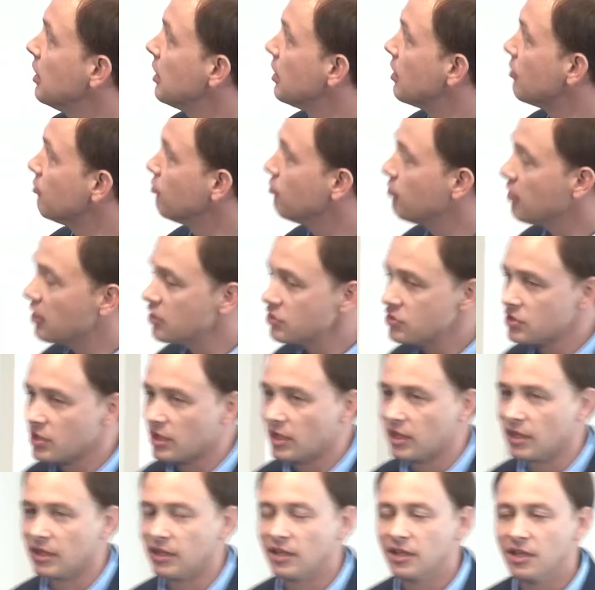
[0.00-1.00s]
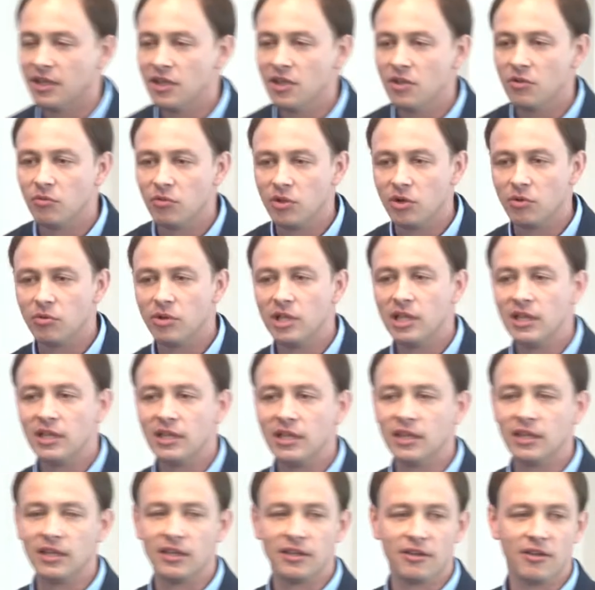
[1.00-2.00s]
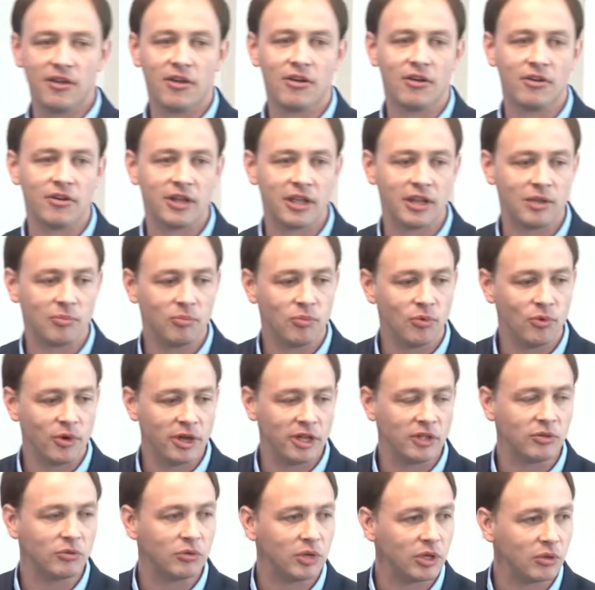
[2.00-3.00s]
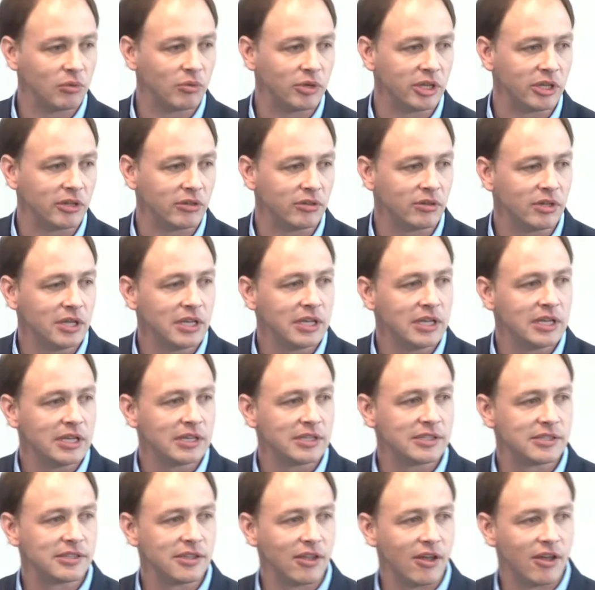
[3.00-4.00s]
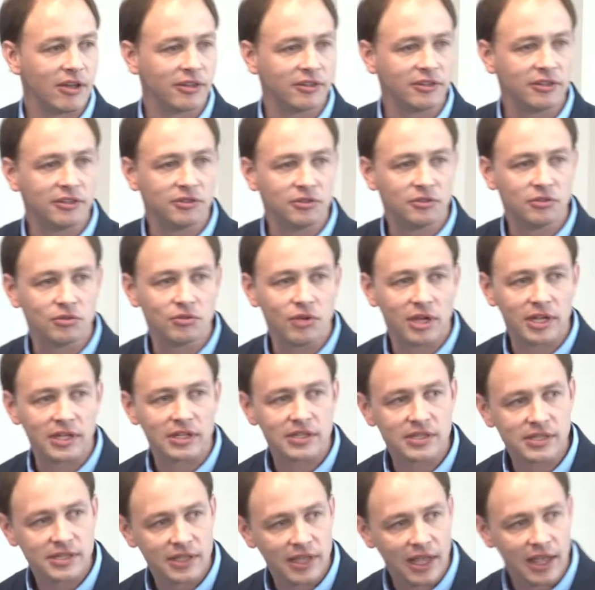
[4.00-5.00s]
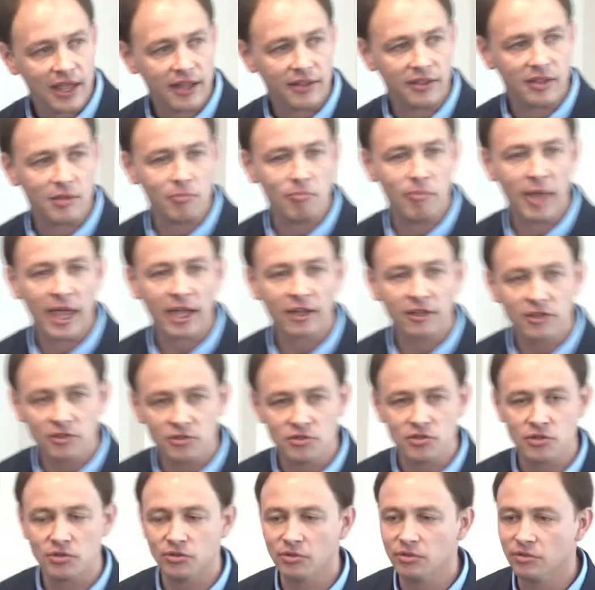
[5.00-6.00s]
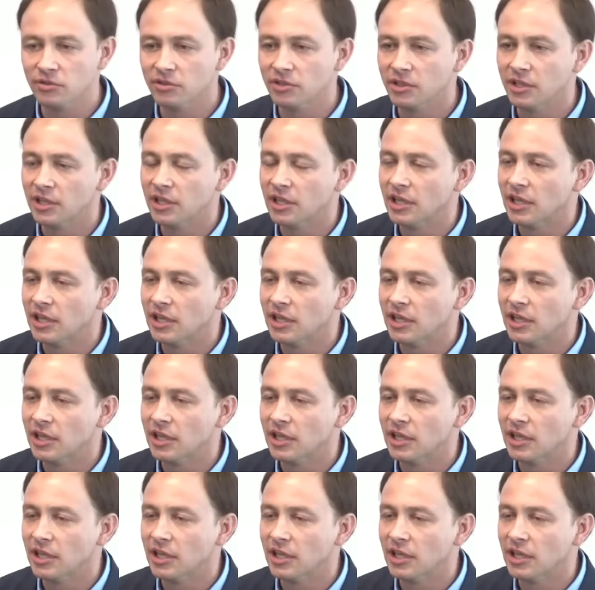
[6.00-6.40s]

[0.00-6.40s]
uh, fungi, we really are at a point where we're starting to understand the magnitude